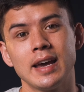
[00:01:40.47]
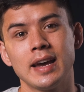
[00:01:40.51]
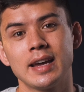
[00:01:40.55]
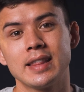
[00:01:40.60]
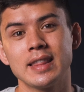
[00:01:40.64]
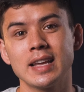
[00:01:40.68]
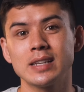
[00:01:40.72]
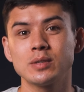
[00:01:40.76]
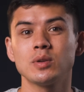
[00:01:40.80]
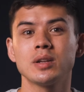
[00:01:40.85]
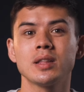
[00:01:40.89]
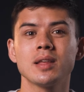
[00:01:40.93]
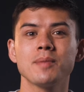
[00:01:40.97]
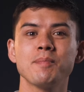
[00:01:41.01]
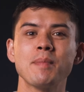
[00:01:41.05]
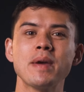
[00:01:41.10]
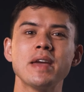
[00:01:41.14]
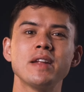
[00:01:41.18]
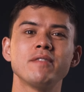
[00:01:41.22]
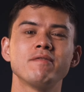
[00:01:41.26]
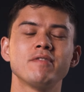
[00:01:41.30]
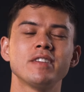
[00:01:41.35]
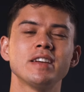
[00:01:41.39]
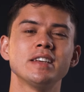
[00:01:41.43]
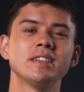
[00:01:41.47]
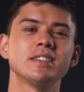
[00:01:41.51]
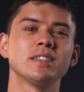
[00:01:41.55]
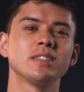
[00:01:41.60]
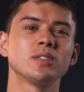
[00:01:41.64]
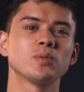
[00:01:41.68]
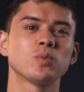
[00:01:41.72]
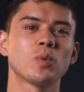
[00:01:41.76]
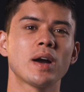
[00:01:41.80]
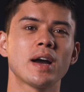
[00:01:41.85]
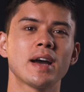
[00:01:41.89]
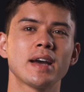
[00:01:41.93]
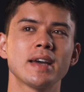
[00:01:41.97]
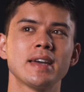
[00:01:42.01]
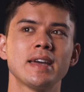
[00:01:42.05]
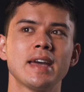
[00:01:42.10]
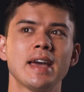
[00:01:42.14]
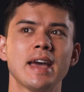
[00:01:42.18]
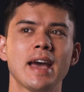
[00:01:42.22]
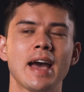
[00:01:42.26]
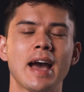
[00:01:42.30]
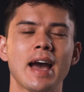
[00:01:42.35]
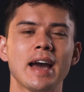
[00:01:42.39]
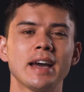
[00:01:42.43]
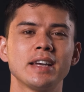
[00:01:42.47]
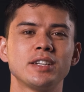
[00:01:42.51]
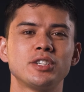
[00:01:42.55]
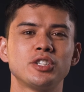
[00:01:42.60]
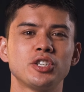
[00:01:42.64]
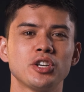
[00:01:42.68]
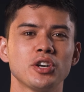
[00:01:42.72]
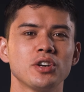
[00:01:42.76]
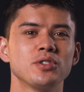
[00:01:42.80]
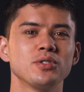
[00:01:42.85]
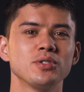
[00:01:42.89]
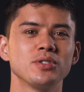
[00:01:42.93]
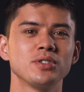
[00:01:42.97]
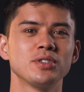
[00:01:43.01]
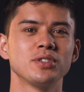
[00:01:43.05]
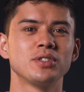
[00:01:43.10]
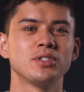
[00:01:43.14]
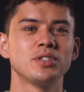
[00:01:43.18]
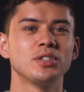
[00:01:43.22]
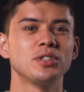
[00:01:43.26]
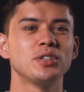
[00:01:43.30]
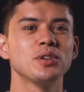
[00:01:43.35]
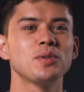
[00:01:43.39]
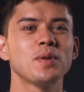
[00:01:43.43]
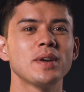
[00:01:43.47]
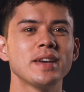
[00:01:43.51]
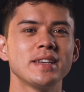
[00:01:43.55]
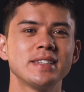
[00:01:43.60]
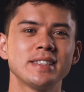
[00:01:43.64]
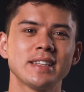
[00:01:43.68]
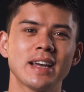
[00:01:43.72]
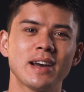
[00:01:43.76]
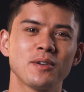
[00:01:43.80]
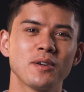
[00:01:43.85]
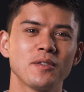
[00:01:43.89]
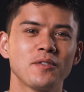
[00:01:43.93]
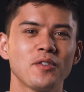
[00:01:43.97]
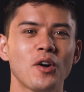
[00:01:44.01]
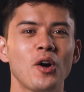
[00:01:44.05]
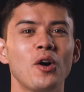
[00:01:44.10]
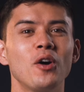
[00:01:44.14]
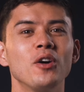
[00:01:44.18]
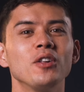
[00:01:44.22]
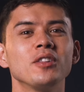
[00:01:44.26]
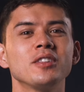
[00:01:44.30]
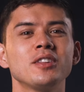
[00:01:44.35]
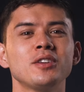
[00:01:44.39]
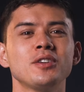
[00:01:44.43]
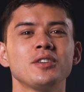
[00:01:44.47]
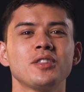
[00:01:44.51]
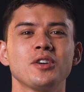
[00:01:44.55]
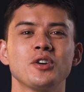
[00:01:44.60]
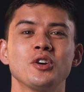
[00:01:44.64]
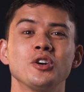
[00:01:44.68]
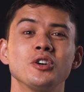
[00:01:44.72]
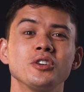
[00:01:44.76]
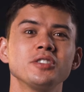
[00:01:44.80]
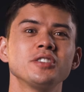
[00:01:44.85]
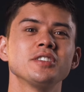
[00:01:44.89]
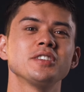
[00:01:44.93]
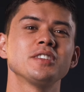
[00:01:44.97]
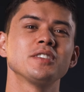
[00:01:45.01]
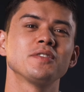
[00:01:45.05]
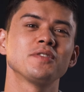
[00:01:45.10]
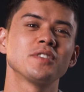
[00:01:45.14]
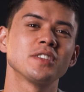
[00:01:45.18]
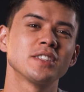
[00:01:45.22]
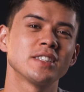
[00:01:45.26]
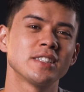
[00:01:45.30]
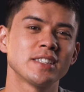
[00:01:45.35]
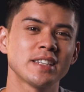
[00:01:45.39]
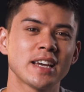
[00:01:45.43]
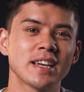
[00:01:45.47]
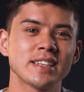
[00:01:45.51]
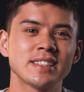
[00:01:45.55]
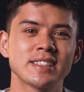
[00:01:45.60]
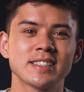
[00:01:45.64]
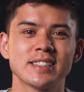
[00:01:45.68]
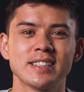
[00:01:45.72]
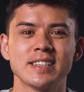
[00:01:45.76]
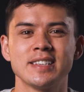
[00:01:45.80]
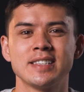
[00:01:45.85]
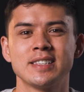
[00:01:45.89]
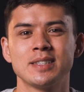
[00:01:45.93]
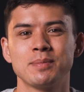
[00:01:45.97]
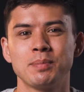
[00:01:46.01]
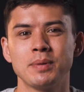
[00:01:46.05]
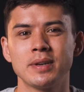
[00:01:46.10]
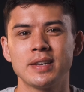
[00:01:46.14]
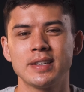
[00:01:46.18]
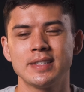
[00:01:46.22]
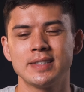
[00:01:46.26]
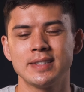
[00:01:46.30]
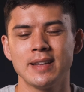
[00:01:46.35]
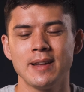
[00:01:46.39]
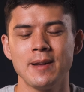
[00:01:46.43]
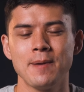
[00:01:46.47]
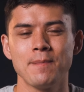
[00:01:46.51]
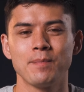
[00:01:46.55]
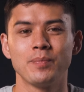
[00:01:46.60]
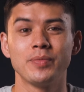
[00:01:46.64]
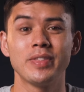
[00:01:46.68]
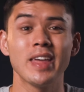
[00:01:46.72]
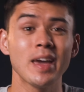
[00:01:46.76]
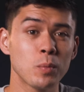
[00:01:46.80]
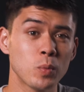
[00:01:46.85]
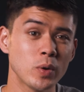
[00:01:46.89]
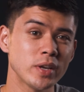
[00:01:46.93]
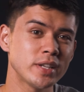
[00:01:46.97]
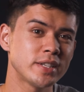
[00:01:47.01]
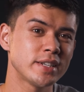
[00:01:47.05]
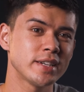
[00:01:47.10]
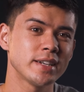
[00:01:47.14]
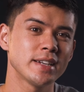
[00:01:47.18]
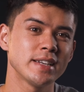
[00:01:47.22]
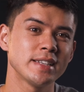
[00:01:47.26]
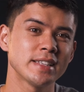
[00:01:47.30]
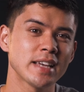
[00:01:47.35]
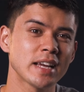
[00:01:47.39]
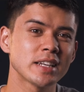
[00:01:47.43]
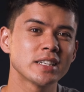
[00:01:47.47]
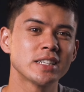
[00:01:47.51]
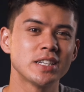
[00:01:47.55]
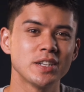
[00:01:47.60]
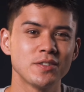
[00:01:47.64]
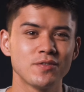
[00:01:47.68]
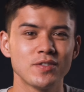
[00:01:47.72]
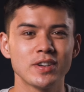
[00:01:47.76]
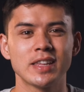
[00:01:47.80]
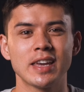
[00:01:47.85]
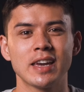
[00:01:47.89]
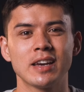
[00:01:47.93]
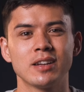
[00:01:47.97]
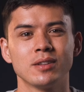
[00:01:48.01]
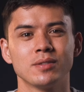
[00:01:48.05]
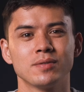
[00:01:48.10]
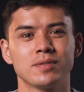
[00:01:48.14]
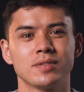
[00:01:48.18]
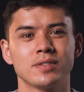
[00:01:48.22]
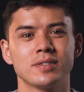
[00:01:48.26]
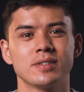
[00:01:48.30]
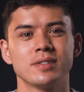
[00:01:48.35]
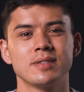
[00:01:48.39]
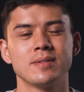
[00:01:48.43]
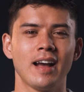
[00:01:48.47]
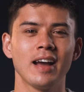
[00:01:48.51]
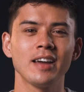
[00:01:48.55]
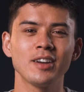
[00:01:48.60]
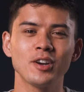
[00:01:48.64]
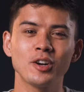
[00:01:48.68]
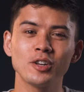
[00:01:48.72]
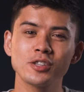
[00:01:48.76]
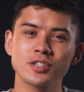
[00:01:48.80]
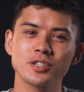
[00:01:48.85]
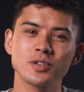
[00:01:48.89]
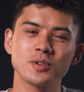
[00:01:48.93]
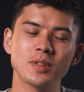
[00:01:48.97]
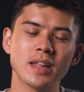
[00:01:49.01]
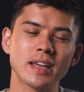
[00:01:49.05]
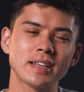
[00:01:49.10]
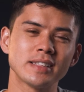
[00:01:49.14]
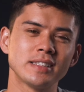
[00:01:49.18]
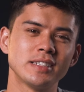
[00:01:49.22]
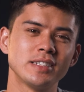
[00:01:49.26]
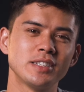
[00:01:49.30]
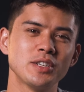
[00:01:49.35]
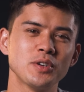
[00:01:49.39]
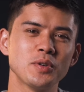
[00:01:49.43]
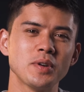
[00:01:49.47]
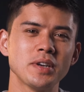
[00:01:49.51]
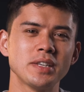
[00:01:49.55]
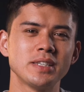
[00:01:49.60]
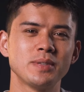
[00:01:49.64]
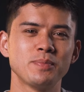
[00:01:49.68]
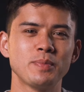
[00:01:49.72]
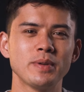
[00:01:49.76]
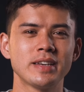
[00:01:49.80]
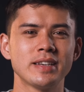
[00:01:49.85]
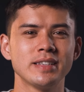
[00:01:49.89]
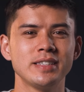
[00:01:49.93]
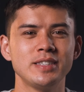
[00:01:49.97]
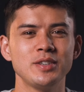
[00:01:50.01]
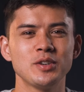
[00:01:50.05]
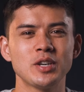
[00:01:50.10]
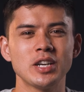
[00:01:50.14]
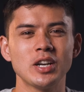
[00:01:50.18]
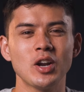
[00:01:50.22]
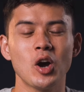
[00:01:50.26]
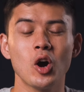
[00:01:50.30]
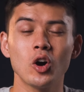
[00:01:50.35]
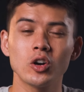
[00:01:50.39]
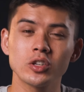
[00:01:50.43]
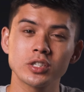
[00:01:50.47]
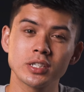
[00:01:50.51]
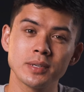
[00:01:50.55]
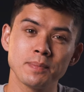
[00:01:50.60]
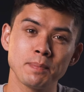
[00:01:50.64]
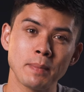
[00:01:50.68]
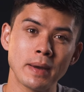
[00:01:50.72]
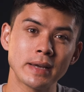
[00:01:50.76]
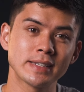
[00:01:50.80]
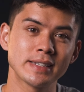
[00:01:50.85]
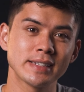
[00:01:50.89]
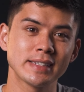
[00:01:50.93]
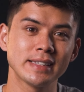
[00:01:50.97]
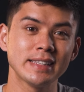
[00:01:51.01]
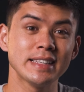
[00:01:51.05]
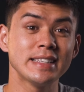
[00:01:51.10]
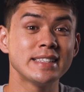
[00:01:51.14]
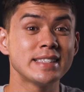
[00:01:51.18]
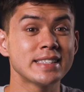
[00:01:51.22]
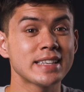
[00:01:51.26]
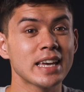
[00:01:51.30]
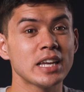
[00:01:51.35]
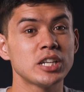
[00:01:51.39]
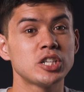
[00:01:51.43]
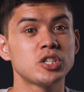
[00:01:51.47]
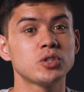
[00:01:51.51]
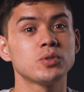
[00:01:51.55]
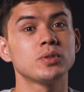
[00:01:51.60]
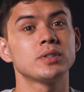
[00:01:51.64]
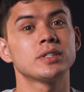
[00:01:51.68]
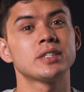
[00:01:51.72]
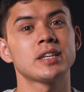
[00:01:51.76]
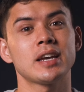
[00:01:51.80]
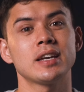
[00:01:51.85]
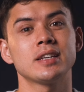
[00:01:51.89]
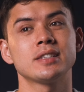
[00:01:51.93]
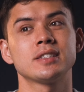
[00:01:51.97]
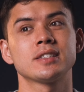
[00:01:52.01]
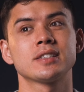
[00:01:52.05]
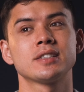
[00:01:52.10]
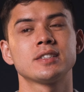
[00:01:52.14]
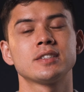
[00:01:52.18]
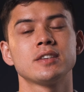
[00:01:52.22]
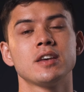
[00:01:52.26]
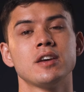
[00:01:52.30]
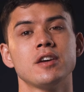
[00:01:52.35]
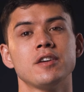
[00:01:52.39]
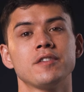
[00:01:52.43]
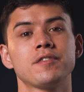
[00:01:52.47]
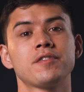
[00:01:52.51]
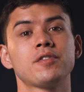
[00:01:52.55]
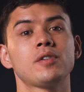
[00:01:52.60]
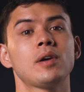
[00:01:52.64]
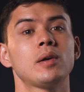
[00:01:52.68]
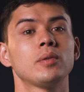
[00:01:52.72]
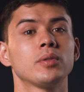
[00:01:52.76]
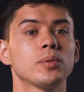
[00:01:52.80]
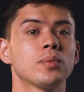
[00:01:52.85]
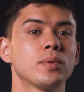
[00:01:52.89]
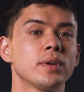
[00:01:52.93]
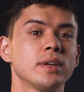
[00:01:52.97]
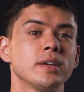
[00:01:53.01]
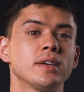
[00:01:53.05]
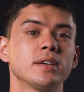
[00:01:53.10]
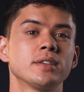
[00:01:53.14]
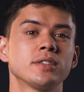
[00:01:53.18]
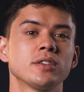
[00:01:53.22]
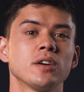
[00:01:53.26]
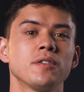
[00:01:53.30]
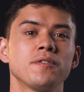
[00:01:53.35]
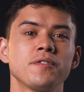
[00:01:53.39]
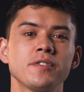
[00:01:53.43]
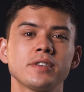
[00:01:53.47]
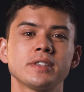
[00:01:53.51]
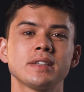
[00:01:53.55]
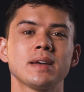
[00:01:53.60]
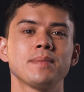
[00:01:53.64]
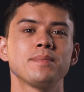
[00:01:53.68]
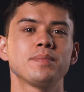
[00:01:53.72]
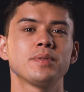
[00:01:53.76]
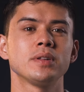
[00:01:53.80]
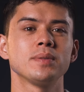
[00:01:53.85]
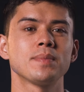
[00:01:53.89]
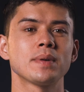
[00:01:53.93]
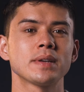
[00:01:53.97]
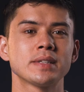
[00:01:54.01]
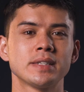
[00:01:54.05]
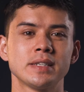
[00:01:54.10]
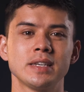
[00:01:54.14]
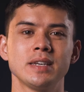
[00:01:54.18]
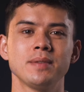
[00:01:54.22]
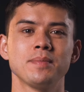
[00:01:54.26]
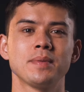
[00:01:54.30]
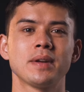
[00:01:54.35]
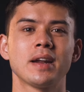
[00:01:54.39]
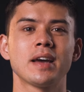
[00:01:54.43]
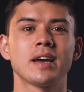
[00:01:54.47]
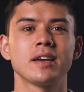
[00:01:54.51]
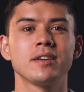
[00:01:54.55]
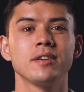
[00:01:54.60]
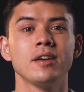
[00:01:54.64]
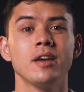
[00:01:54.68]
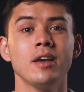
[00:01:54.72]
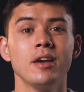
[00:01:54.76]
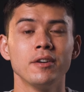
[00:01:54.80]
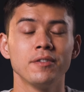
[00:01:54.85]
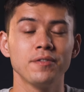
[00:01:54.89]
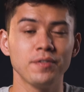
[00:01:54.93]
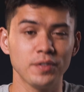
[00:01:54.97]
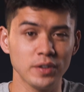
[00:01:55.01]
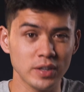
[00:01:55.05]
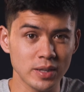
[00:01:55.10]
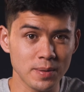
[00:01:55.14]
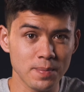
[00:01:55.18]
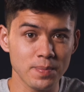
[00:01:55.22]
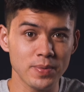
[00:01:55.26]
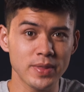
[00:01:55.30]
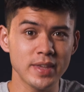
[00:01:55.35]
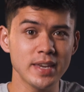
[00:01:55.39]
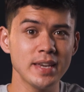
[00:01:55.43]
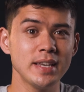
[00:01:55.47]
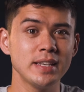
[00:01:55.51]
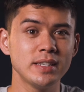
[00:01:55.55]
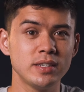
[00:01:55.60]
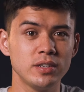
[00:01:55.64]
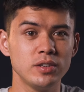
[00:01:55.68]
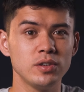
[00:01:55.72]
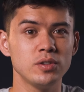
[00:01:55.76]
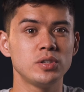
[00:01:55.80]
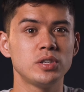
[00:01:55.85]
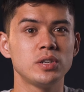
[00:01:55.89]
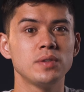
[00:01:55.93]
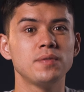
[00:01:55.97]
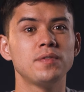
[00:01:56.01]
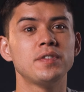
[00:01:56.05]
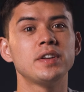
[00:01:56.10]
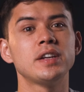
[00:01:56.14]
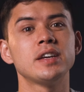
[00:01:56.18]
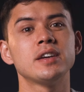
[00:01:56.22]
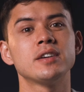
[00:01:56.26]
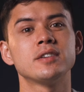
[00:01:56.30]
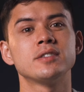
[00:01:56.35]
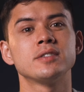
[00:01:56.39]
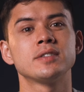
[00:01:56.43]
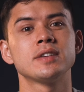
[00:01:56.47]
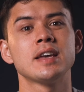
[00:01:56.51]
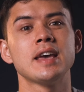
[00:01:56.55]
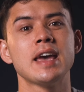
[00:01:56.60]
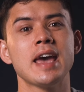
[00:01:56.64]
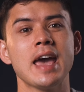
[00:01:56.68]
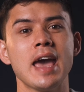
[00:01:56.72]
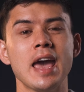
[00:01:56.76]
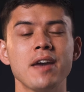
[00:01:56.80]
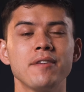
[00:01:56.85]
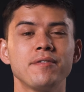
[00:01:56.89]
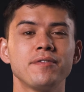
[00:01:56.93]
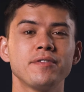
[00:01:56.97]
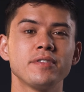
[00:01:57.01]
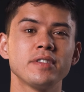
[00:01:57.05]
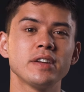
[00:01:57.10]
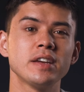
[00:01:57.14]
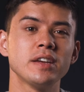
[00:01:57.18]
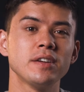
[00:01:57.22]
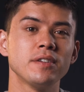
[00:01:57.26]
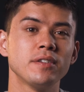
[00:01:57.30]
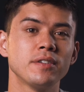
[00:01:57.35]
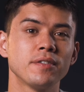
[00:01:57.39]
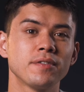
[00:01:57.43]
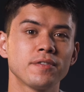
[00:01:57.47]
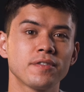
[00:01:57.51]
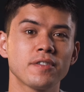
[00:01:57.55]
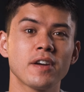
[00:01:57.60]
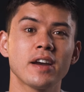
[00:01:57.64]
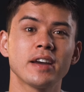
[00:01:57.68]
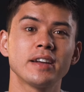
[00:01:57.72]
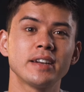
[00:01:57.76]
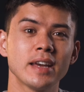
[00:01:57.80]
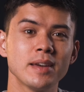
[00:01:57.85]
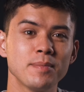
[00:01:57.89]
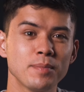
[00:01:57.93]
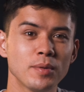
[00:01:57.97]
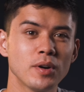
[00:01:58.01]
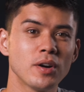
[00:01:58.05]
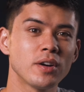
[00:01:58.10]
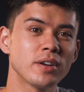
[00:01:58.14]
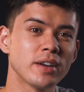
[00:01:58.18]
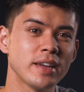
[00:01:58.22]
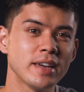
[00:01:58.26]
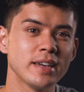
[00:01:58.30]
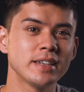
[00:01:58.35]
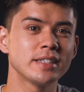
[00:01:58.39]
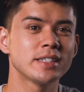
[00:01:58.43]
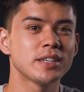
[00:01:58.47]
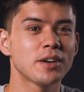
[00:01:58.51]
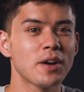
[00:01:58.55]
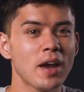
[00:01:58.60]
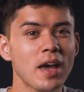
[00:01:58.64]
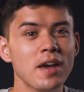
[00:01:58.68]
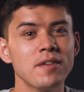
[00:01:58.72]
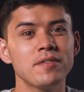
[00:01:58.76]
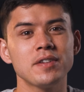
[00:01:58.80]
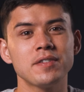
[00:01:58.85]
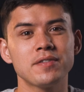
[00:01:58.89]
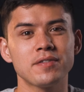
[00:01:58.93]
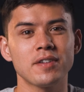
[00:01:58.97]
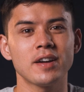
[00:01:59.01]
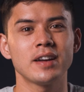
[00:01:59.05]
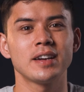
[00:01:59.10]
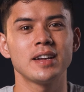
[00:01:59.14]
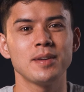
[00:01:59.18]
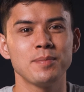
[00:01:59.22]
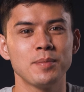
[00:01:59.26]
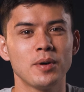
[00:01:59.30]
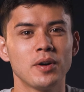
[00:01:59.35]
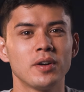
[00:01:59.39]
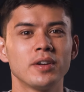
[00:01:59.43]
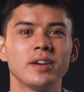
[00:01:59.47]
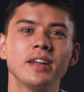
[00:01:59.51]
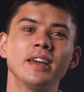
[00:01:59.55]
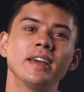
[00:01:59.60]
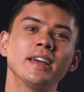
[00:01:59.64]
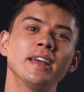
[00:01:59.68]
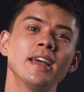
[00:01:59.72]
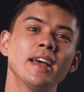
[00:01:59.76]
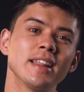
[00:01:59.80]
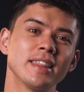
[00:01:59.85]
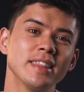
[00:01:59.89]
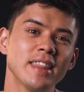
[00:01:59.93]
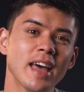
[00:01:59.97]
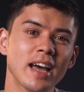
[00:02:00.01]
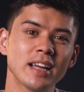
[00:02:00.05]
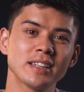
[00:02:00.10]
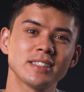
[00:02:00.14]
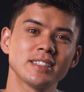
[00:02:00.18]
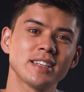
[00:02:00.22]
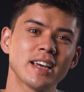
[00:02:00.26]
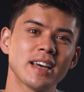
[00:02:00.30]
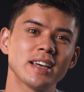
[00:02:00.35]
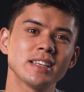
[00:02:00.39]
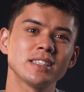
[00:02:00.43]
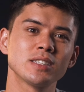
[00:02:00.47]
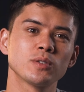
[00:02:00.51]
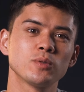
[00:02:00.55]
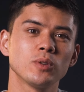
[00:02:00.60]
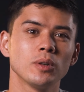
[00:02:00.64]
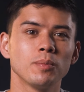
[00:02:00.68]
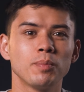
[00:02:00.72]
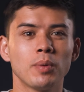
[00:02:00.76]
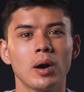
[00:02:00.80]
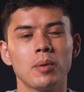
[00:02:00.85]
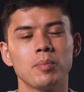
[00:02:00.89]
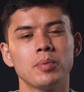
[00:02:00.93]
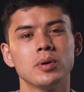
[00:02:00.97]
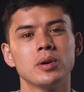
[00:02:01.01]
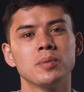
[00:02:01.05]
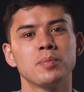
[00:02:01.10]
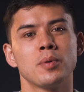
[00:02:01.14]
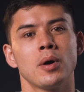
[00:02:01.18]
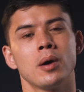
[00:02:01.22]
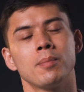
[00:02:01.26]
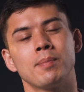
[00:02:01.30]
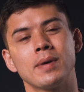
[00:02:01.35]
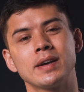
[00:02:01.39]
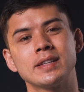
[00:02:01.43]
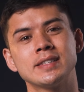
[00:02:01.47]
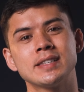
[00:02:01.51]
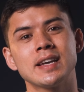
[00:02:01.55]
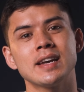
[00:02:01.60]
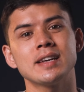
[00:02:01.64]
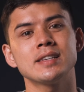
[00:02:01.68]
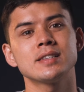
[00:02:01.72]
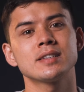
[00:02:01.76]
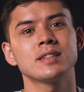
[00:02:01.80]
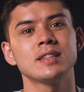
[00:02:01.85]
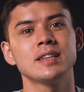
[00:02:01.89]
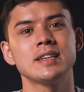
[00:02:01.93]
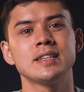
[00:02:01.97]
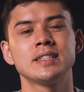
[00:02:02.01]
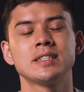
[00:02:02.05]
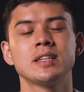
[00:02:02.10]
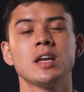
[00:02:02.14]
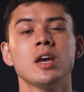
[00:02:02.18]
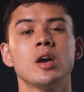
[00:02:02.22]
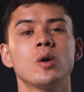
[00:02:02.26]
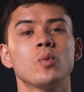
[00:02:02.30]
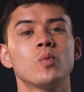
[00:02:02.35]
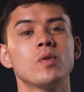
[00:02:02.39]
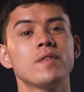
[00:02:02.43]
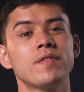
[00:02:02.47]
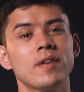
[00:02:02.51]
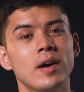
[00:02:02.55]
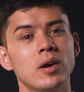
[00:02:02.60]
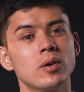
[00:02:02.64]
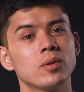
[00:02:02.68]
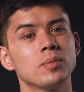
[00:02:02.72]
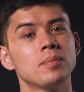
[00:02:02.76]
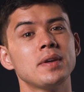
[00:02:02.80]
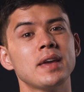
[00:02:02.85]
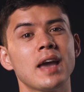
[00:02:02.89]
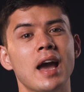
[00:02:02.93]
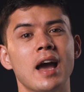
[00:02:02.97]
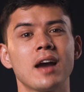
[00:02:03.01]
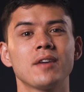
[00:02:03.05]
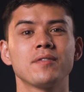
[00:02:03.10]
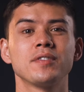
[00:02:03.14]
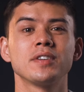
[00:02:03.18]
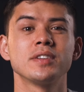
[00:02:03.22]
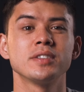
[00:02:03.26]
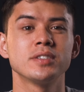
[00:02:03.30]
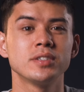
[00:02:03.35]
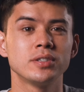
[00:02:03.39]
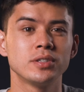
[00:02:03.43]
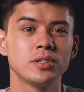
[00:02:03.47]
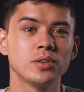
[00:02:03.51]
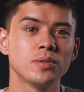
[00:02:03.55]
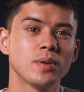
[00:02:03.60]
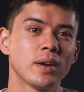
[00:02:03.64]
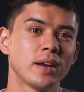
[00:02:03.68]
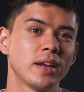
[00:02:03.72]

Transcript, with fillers: And that's one of the main reasons why I chose Todoist out of all the other hundreds of task lists because their widget is actually really helpful. I also like Todoist because you can automatically schedule tasks throughout the week. So for example, my team and I film these YouTube videos every Friday morning. So every Friday morning, that task will pop up on my task list without me having to do